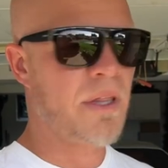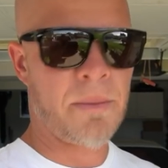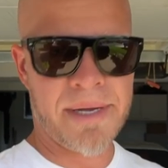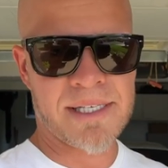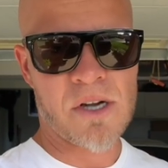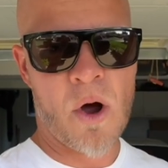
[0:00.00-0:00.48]
it
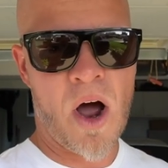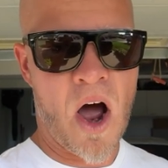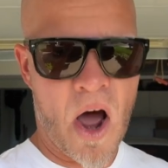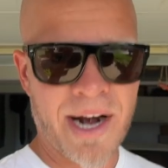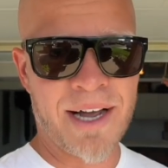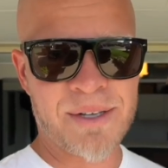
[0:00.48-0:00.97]
being so
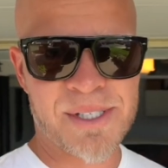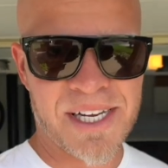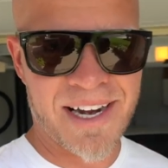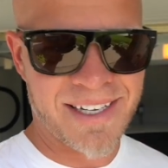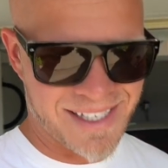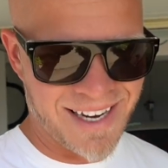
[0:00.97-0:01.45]
hot
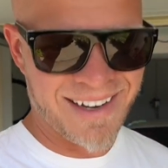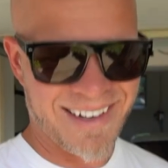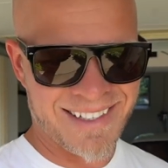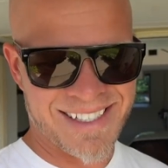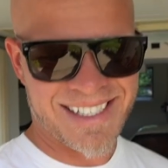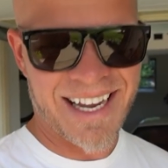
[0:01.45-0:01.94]
outside, it
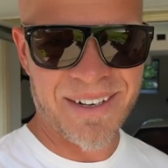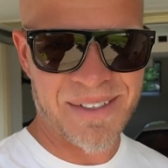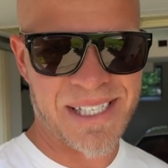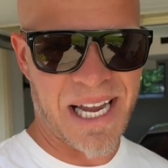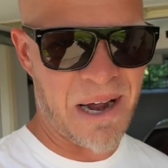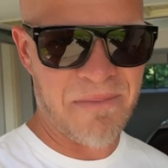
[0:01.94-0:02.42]

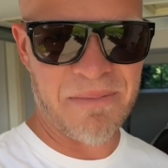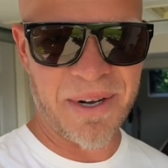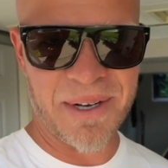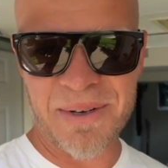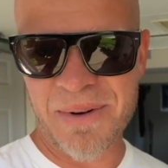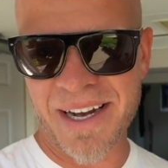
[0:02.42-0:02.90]
settles down
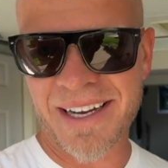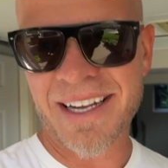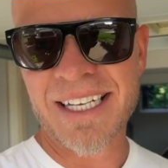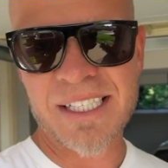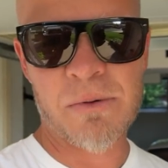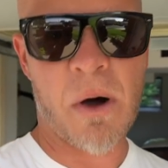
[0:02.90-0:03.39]
pretty quick.
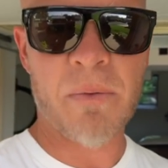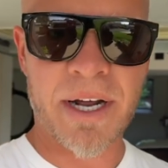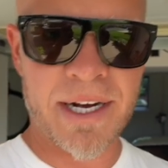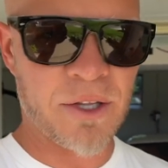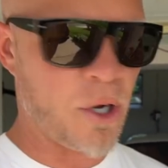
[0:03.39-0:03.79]
So what we're gonna